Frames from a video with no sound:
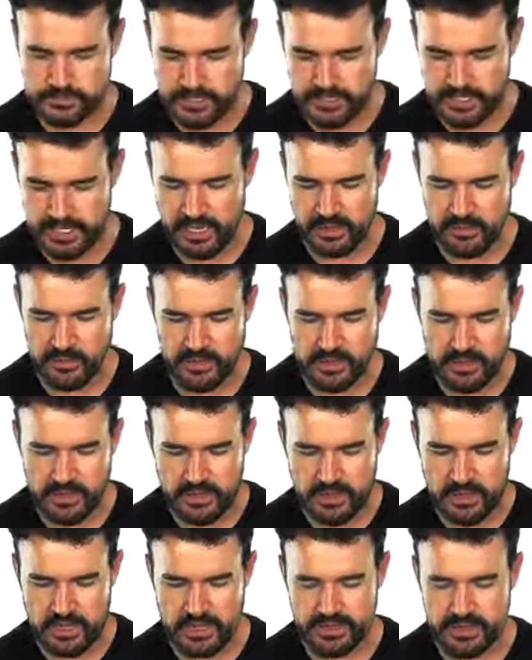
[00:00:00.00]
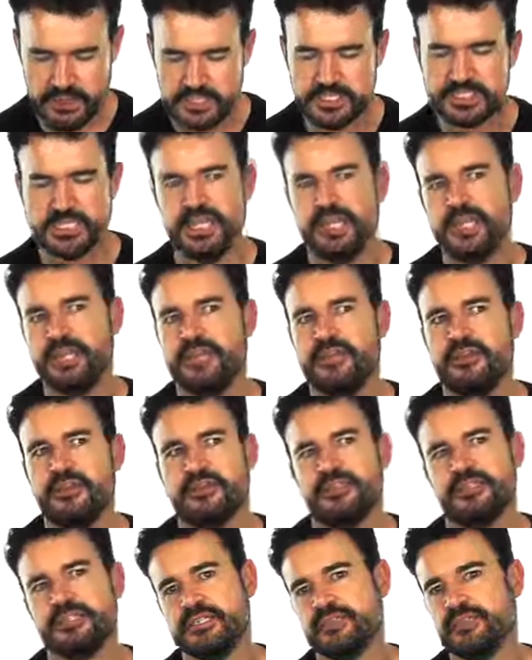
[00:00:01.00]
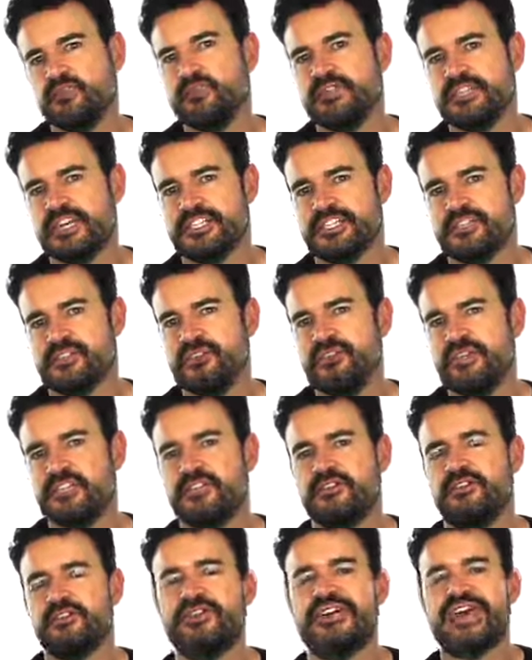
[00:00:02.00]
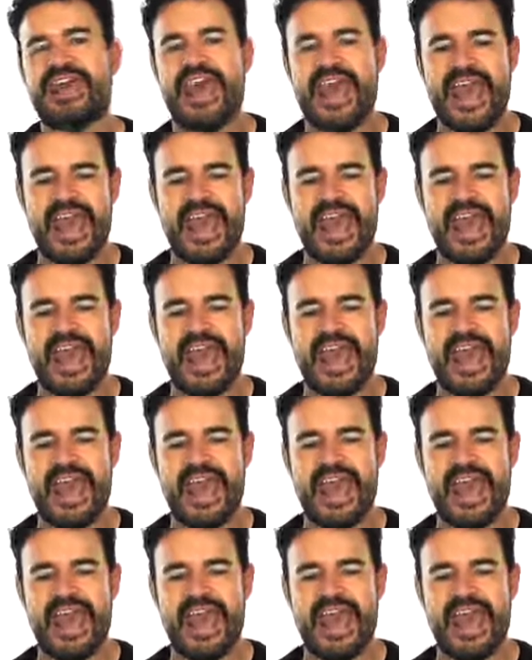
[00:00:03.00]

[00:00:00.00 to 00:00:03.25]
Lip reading: Now, how do you say un día sí, un día no?